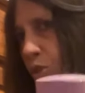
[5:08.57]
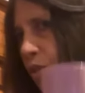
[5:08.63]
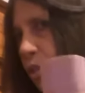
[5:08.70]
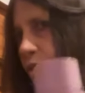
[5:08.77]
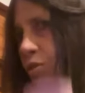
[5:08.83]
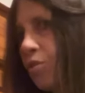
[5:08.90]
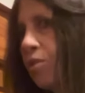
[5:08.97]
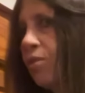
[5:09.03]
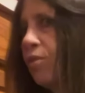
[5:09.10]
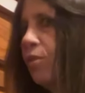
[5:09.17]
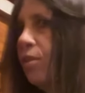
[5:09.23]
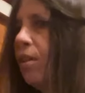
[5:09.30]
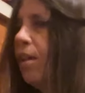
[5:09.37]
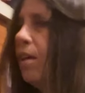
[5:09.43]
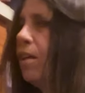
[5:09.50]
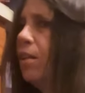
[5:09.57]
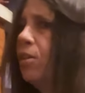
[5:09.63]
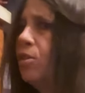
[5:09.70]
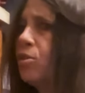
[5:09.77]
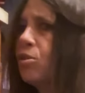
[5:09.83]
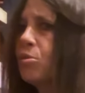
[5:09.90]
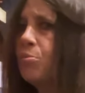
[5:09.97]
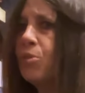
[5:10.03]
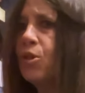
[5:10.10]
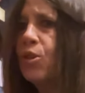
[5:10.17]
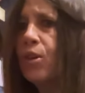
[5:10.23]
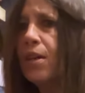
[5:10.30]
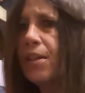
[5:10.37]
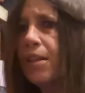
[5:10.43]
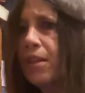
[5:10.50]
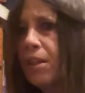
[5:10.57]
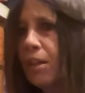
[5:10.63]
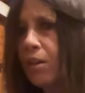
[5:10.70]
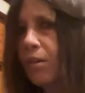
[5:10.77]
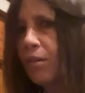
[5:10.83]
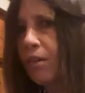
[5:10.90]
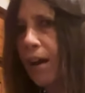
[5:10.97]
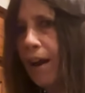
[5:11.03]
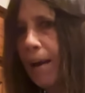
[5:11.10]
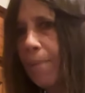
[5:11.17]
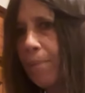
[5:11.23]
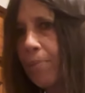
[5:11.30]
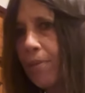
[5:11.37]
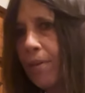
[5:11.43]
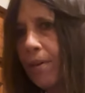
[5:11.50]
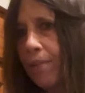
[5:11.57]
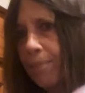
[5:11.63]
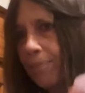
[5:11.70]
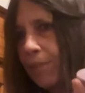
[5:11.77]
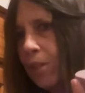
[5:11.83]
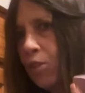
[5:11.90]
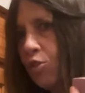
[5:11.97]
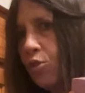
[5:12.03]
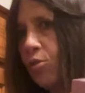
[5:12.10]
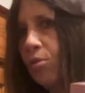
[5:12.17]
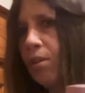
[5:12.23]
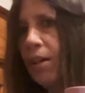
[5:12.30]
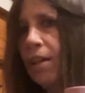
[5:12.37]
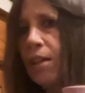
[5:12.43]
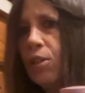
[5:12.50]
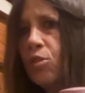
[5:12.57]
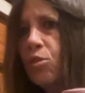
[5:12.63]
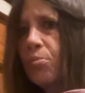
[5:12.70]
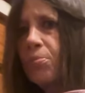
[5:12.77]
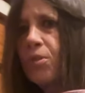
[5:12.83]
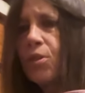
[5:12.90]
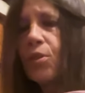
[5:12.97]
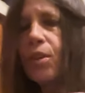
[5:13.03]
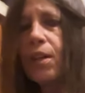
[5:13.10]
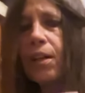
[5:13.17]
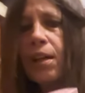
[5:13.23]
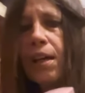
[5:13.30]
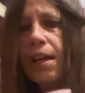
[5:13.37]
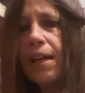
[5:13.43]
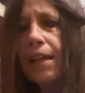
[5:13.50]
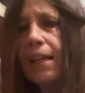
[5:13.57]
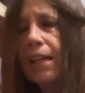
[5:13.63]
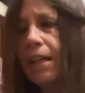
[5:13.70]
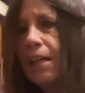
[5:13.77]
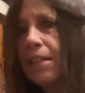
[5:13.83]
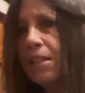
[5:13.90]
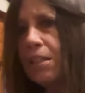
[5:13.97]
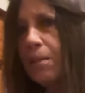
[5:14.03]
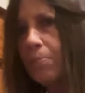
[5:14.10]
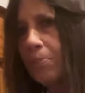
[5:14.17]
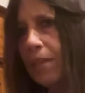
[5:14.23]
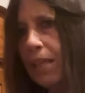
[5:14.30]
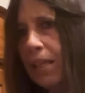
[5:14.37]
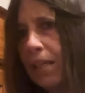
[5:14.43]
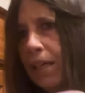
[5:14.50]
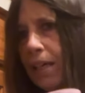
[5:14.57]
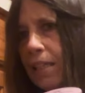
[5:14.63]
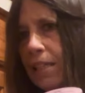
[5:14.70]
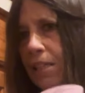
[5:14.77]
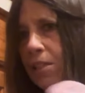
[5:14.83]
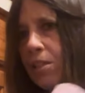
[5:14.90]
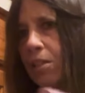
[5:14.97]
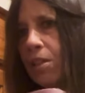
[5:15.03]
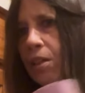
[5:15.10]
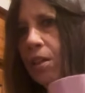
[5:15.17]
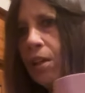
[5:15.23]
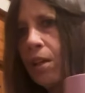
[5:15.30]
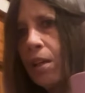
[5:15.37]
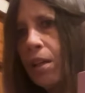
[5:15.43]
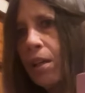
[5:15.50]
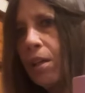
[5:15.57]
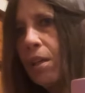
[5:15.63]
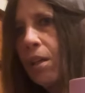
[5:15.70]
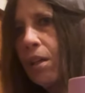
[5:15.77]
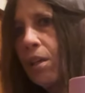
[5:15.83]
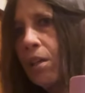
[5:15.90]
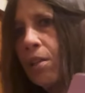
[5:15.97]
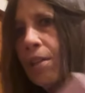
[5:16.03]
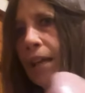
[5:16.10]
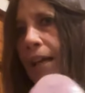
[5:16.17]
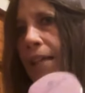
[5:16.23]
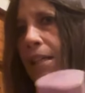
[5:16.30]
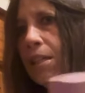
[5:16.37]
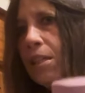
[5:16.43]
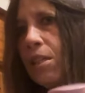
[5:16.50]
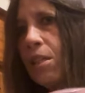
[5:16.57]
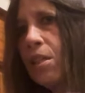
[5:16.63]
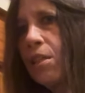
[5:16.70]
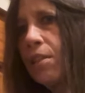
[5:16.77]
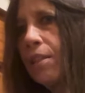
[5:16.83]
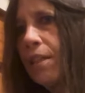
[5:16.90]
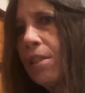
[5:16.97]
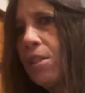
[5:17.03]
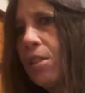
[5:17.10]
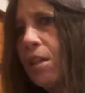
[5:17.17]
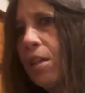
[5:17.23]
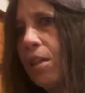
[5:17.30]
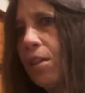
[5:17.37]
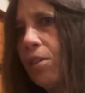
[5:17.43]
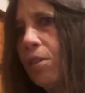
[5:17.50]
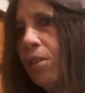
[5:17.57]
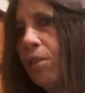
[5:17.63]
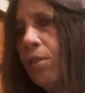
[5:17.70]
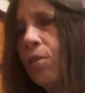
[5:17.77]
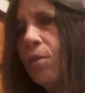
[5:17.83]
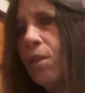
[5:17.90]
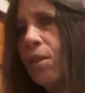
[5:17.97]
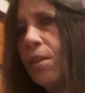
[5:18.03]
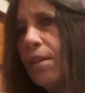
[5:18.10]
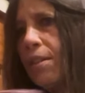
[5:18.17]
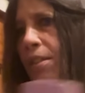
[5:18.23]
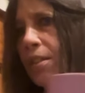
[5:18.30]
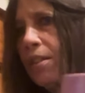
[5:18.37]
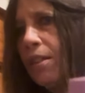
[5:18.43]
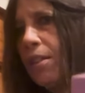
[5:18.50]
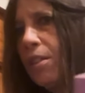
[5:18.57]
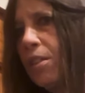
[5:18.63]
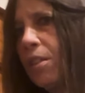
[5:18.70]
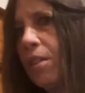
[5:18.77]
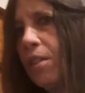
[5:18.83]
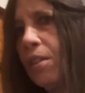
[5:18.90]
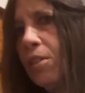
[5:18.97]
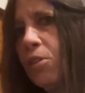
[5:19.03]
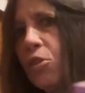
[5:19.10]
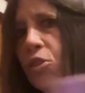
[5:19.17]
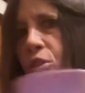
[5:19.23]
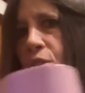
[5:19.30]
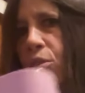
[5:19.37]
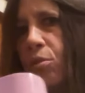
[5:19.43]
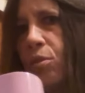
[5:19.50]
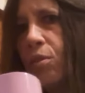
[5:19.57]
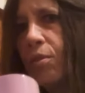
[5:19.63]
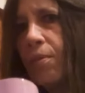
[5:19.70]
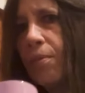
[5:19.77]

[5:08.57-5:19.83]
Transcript: just $2 more than the crap. $2 more, and I got something nice. Nice, nice color. It's a nice color, too.